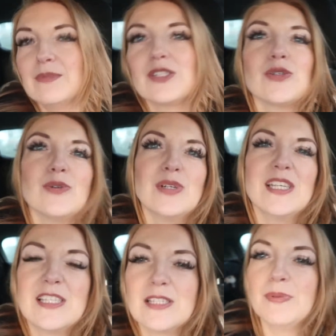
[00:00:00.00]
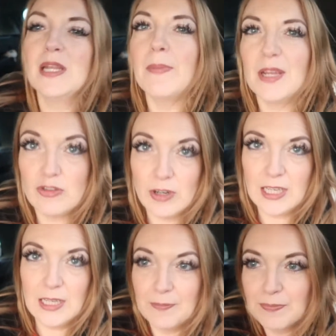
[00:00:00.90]
So it's been a bit
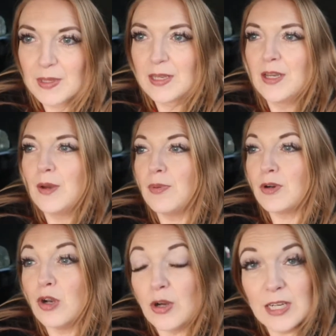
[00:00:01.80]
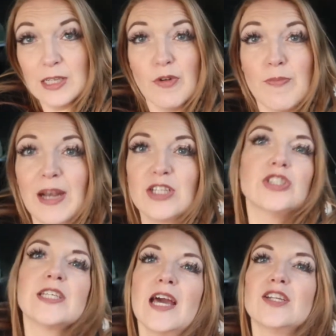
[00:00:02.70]
tricky. But luckily, we've
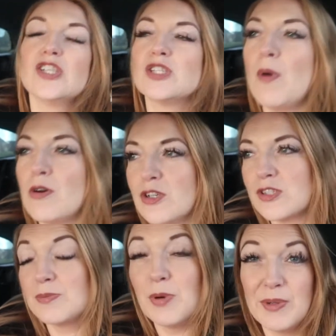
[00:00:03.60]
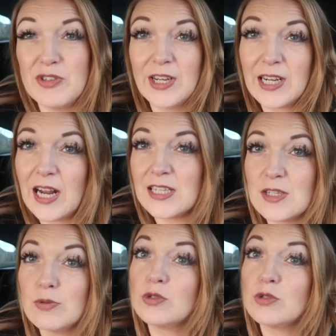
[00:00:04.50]
managed to get a spot onto puppy training classes,